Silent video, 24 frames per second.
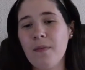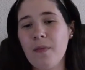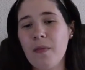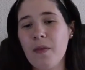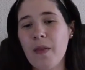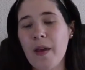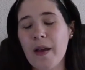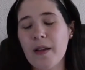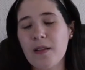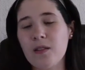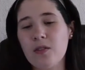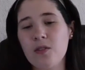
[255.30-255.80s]

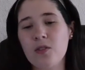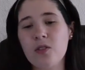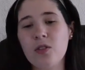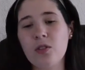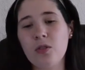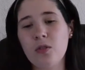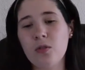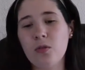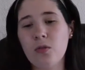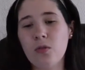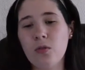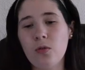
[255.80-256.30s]
Thanks
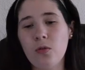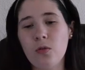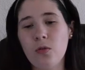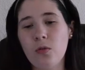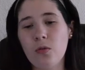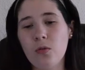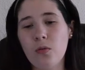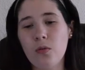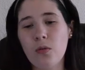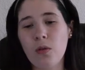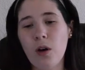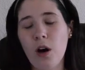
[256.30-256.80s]

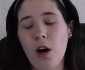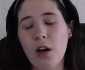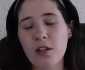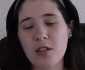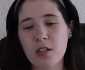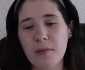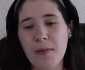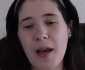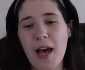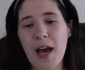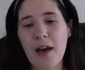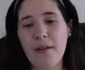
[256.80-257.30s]
to
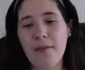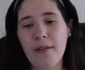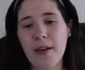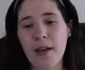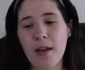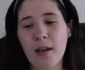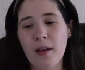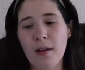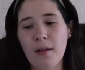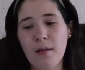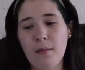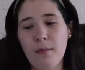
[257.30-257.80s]
Awesome
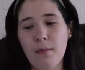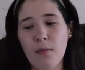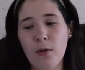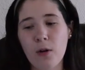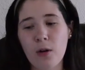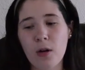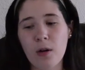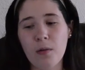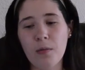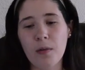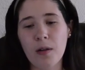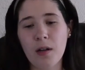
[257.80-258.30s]
having
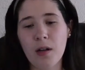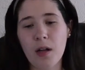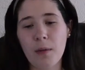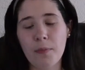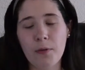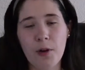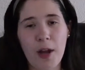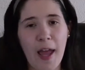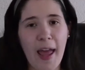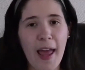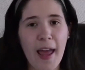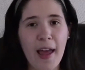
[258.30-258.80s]
more of an
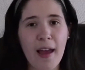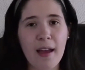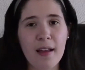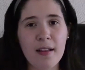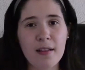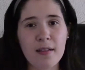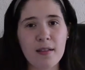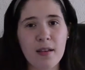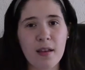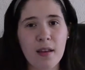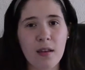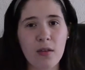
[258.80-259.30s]
upper
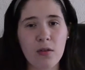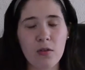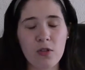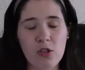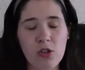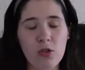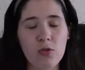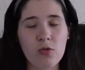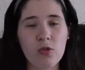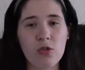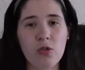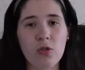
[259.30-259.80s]
hand
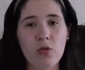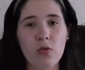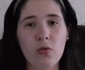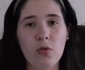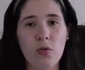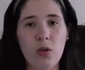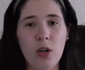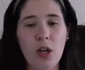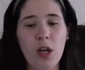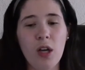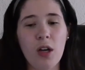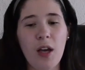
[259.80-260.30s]
due
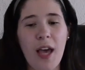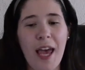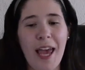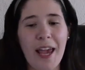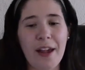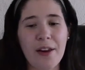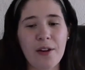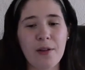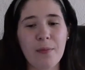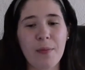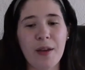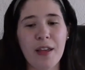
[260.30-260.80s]
to
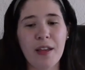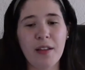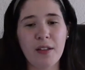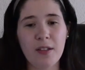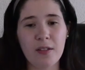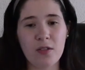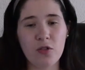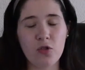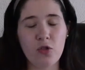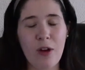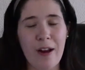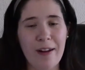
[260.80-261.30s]
Hater being
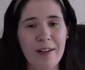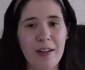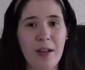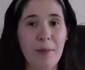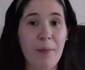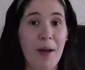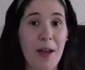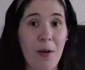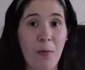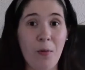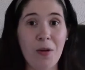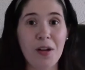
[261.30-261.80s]
distracted
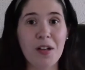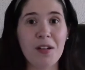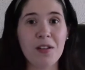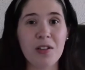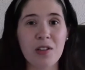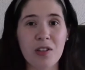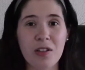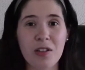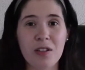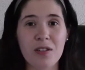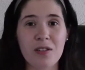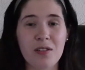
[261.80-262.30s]
by
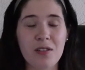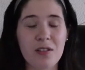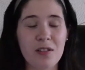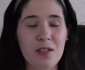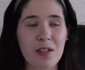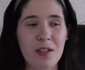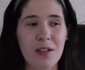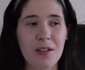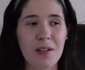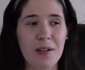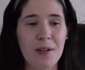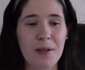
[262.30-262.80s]
Wander's
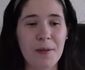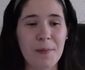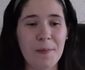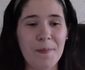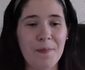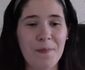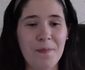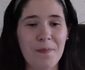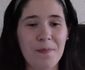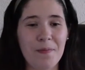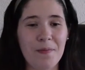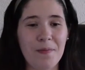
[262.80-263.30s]

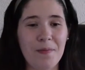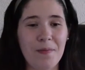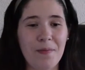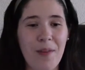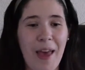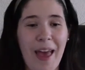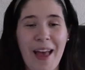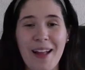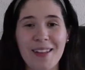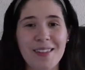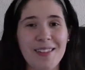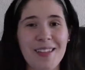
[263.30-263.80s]

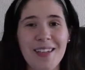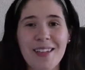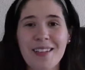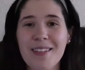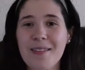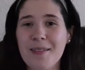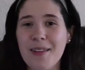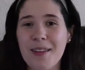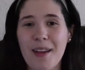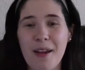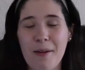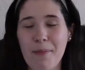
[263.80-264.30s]

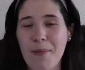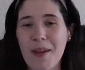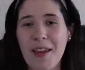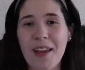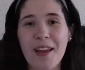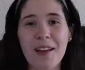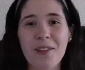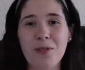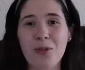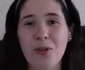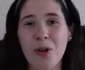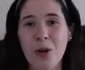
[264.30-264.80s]
antics, like
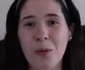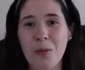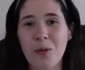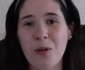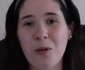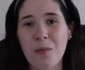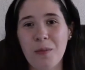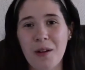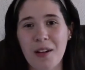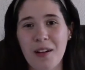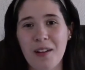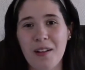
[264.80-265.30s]
being
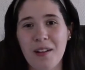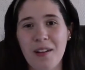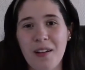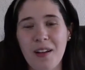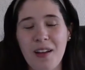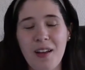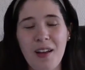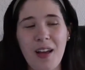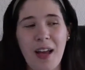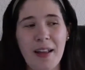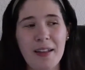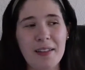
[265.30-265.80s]
adorable but
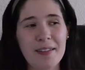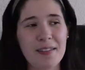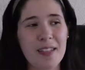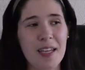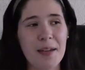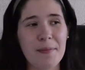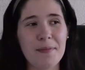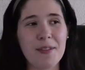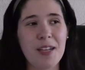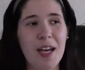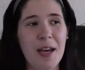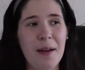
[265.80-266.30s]
at the
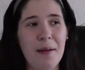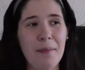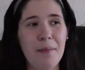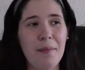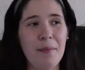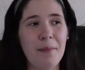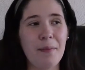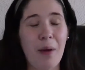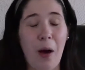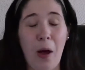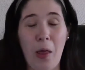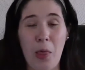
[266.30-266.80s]
same time
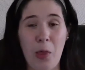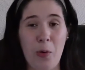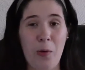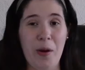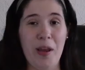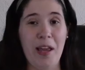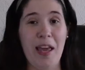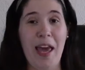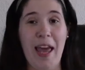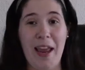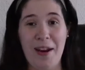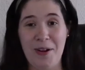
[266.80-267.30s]

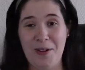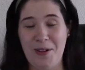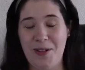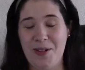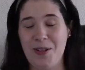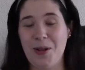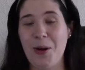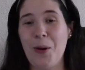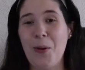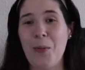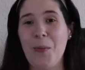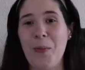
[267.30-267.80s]
bothering Hater
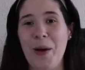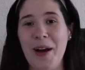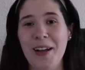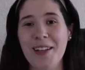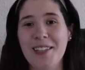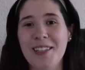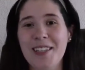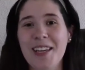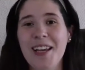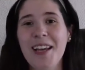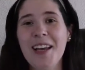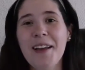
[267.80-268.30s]
so
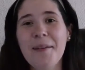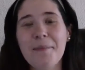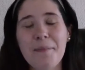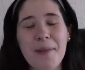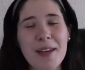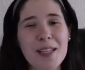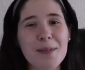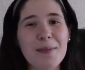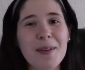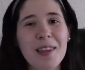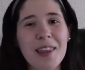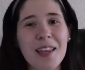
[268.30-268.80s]
much.
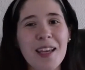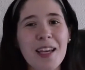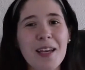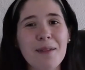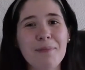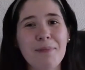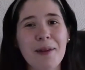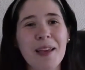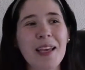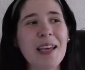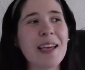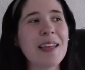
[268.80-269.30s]
Makes me think
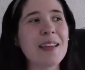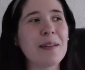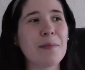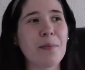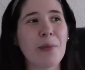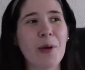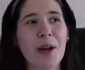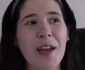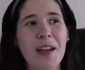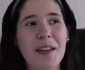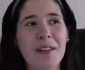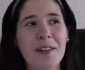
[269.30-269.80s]
of Pinky and the
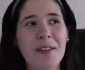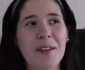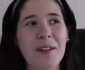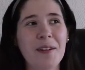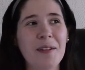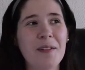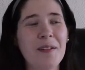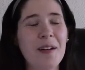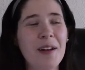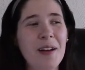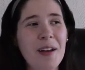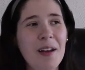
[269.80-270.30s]
Brain, you
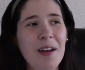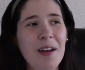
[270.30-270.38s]
know,